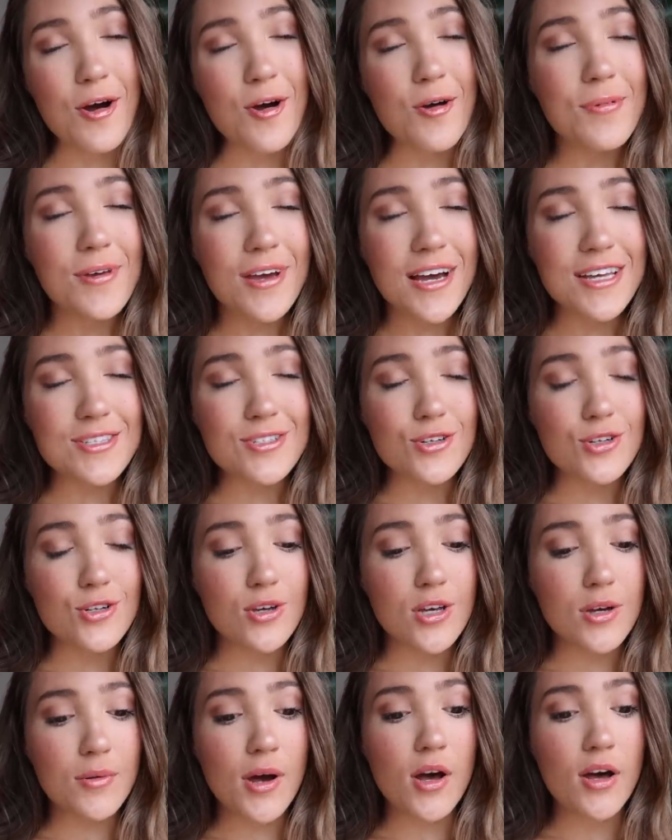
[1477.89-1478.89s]
Hope you guys are
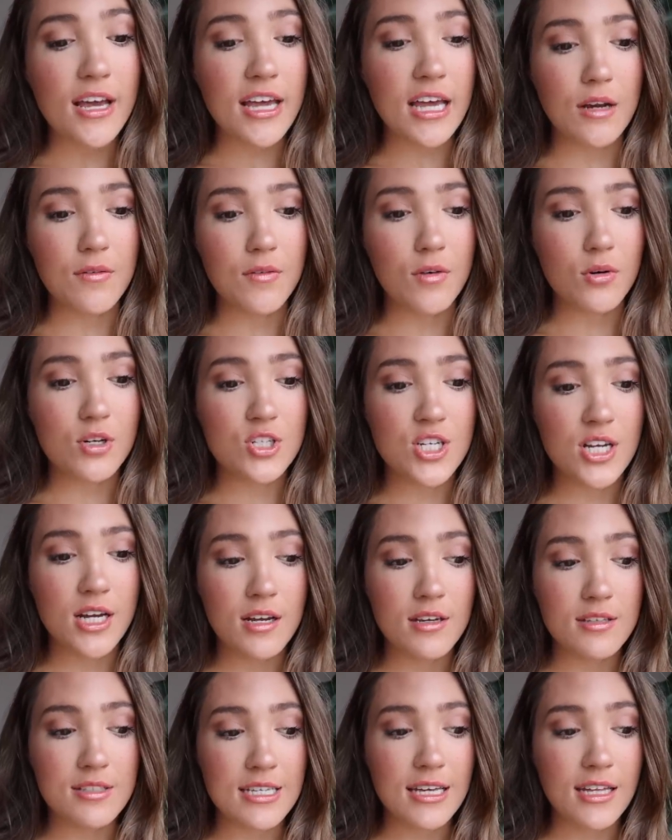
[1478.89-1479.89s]
doing well. Again, if you want to check
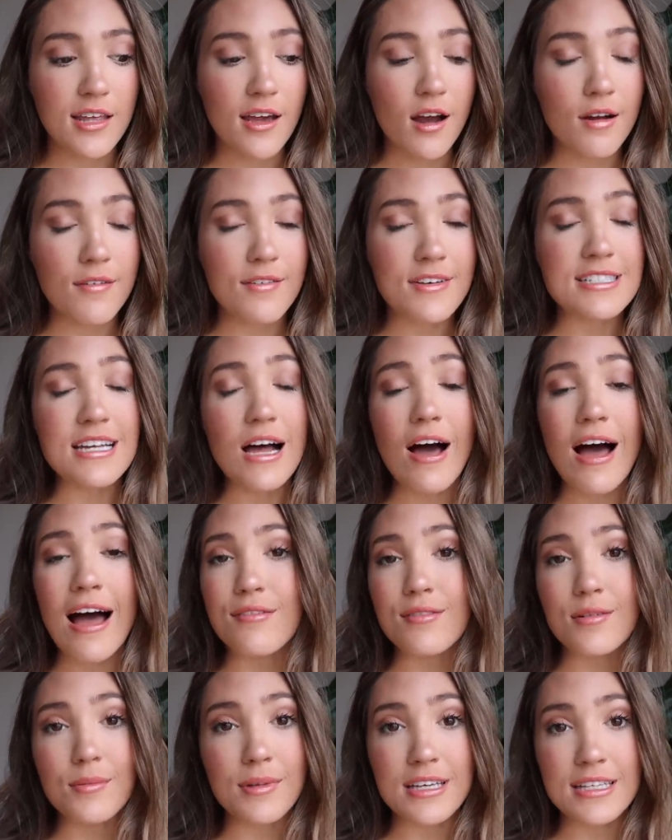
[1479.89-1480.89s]
out Daily Harvest, I'll
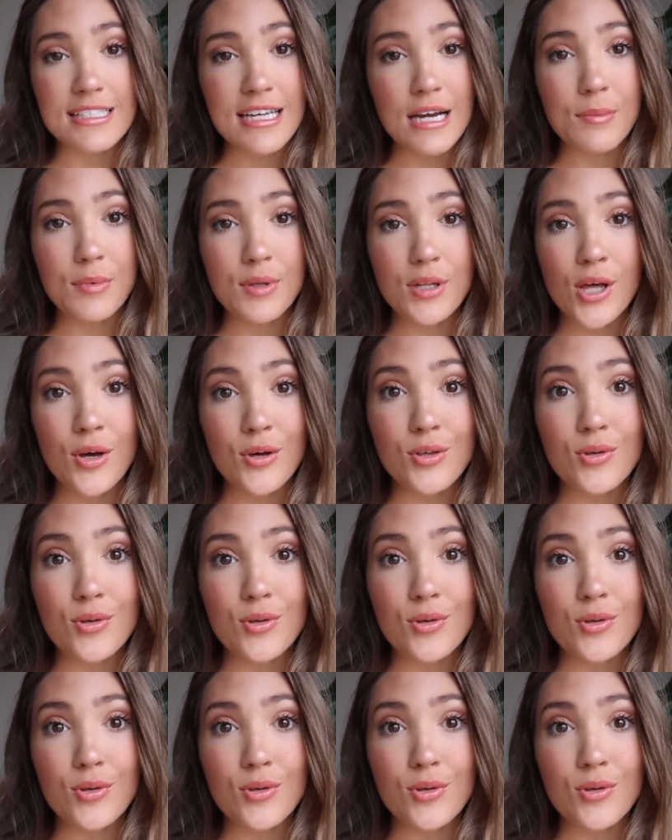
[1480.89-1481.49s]
have them linked down below.